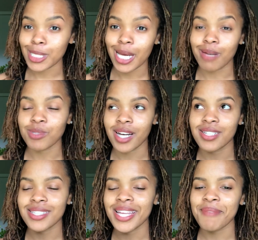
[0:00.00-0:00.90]
Like I'm
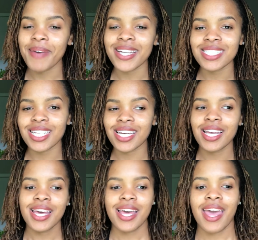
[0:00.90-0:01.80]
trying to stay
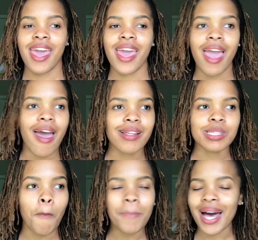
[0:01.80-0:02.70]
patient
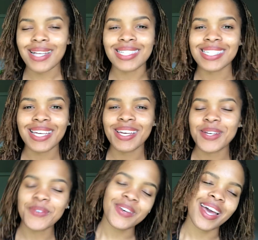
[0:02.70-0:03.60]
and
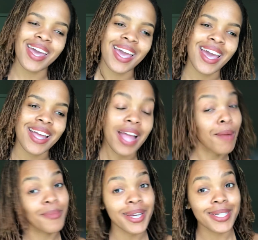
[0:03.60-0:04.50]
positive, and
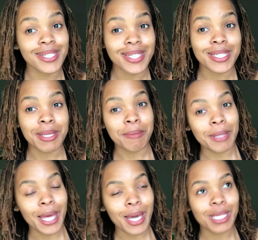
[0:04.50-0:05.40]
I'm ready to see
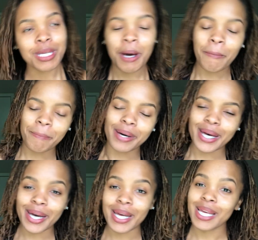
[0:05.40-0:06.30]
some length,
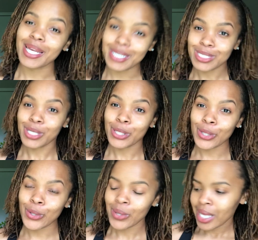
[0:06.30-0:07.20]
but it's
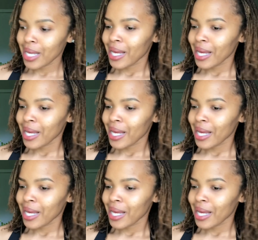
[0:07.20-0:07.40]
cool.